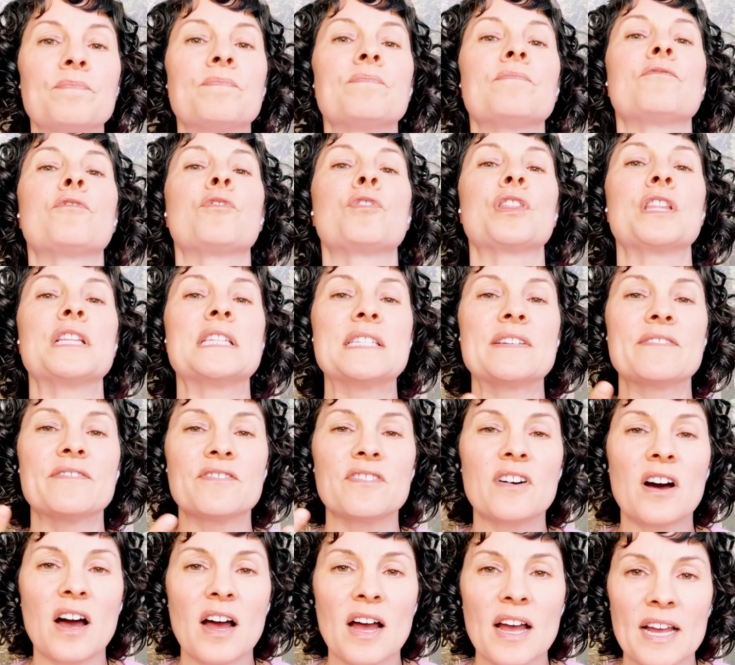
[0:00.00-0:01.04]
for the
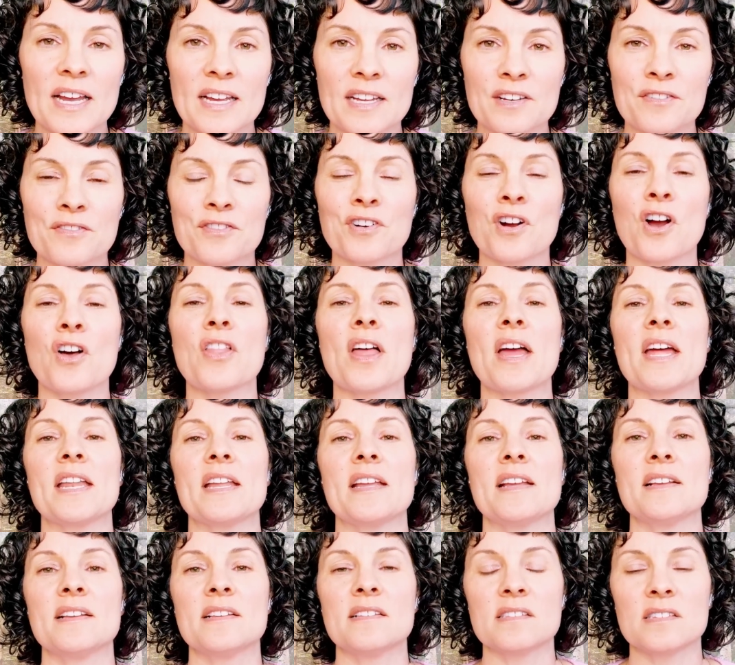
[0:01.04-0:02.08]
divine, for all that
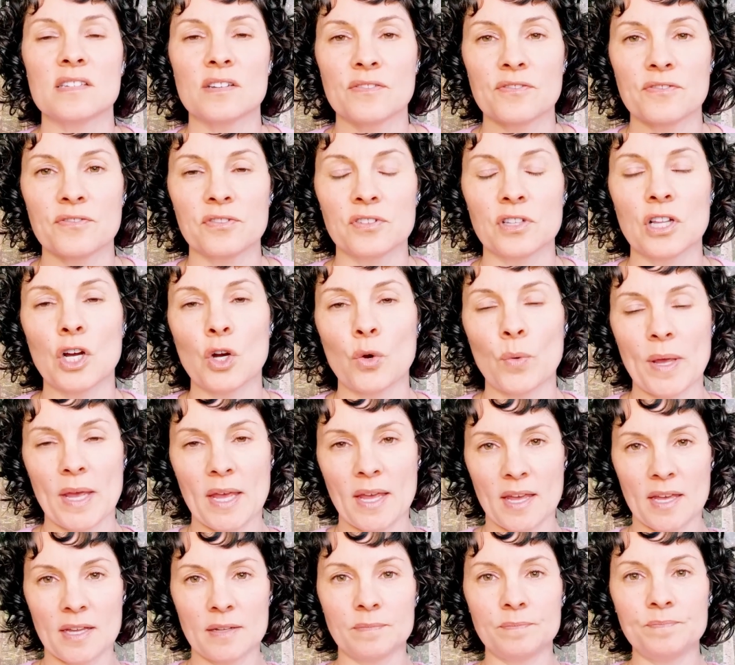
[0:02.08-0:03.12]
is to flow
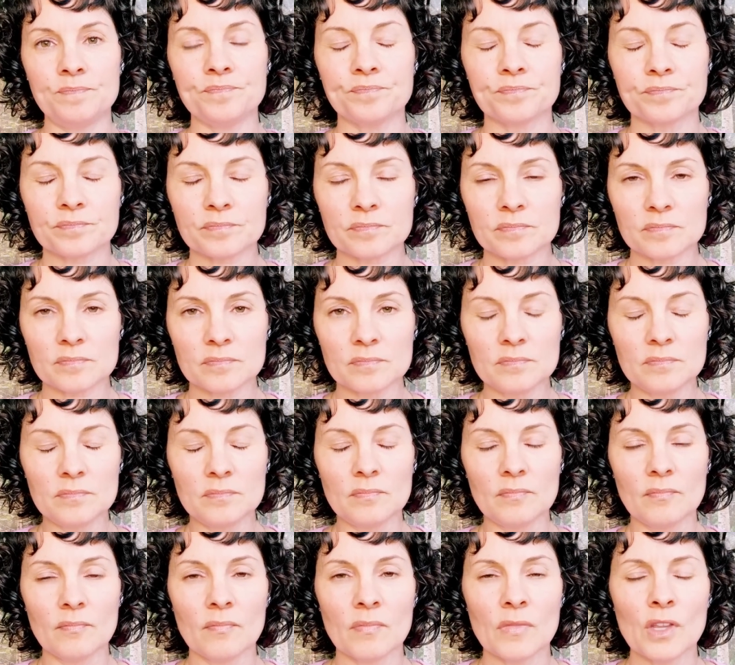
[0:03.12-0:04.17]
in
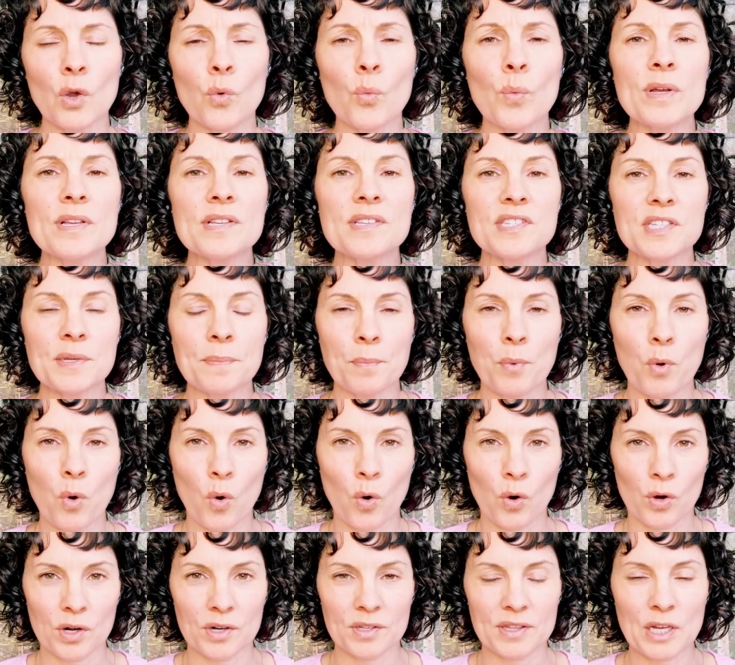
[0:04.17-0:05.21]
with
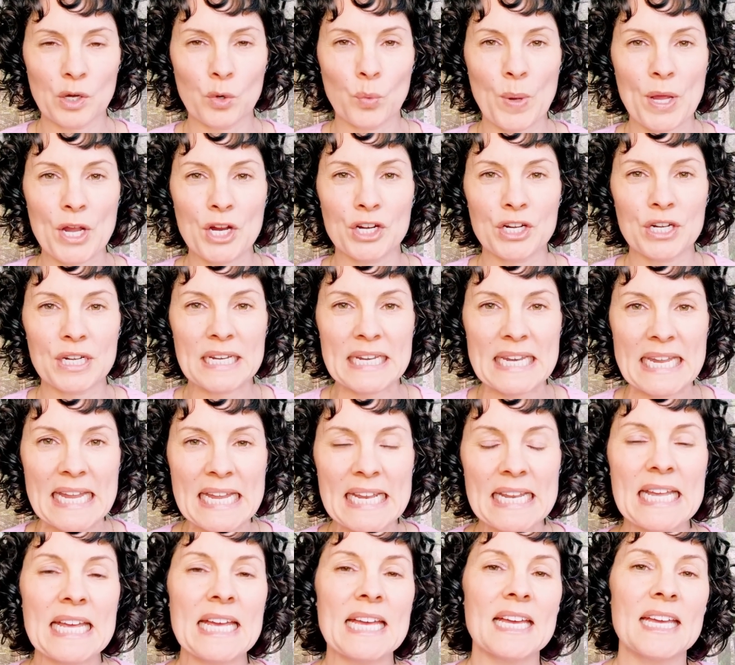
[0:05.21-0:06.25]
support that we are
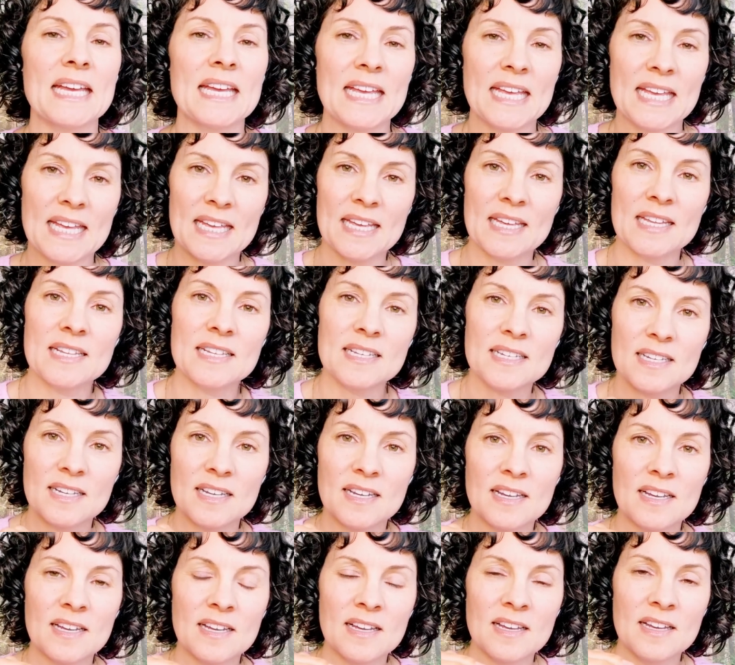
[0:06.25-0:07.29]
needing in
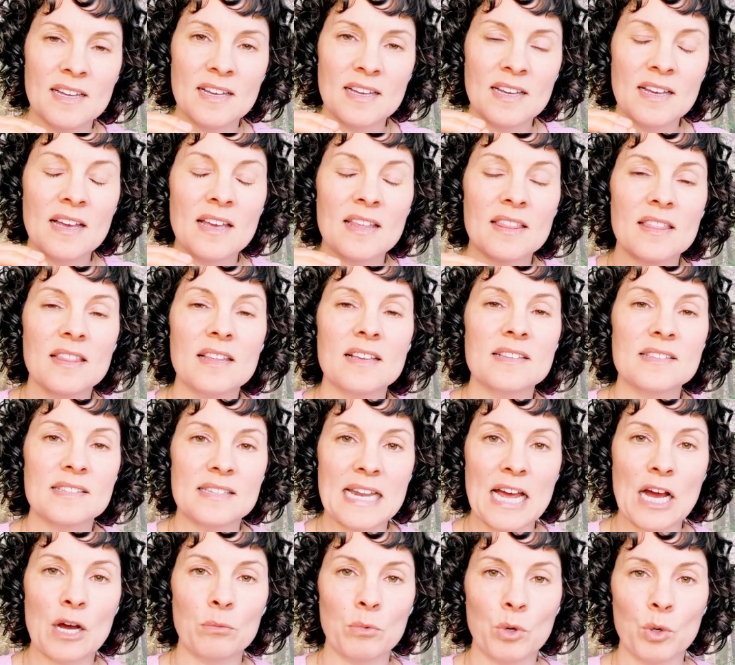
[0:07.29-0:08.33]
this
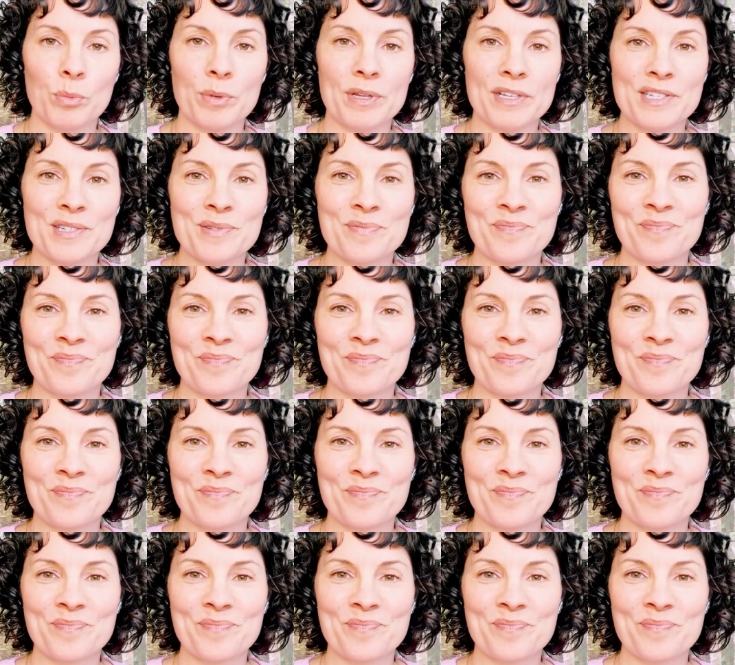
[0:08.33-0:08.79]
now moment.